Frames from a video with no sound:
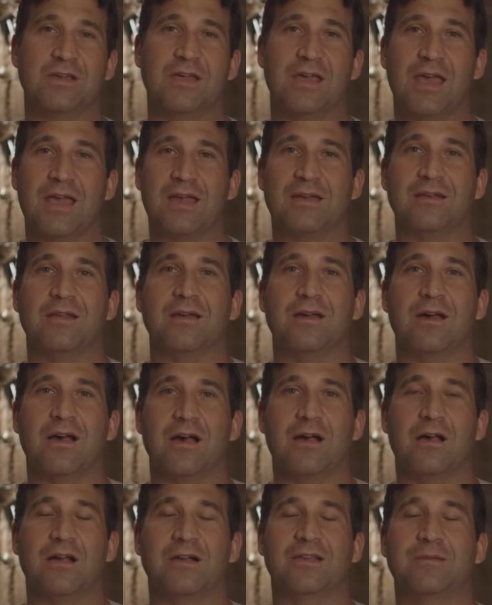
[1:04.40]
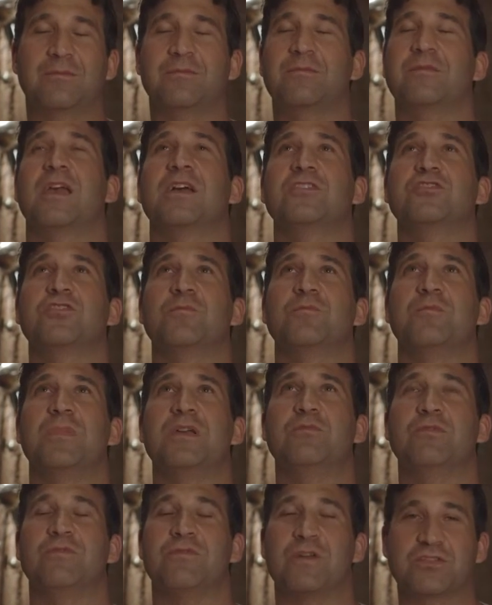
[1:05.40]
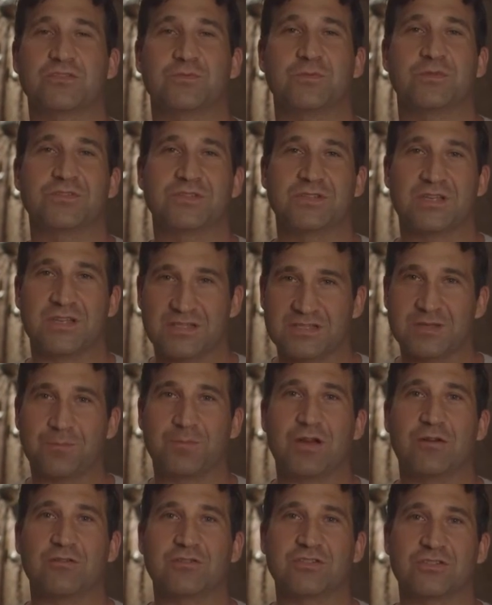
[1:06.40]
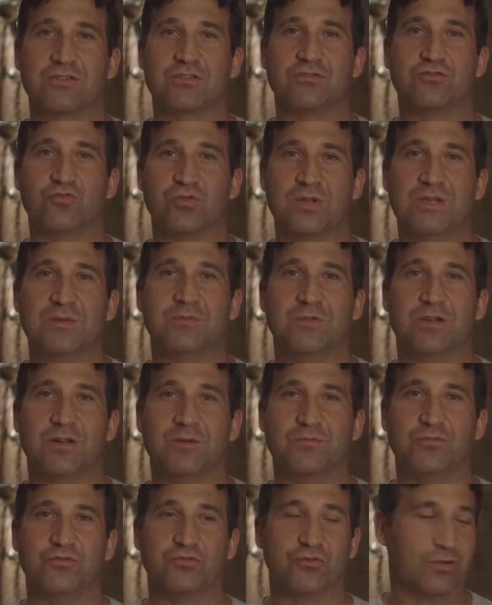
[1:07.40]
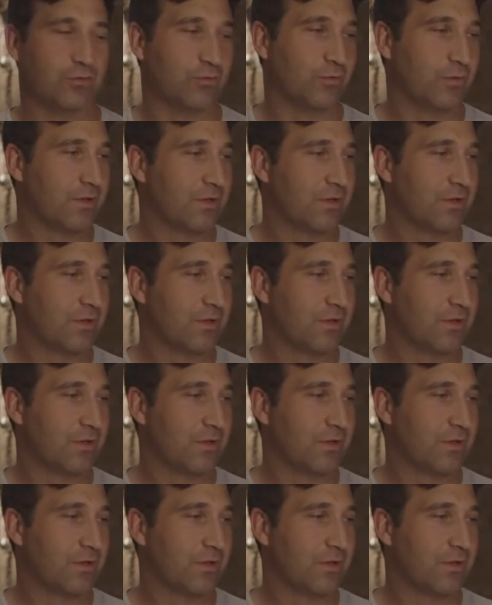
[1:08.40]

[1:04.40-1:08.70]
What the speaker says: And a ketchup made with vegetables is a parent's dream come true.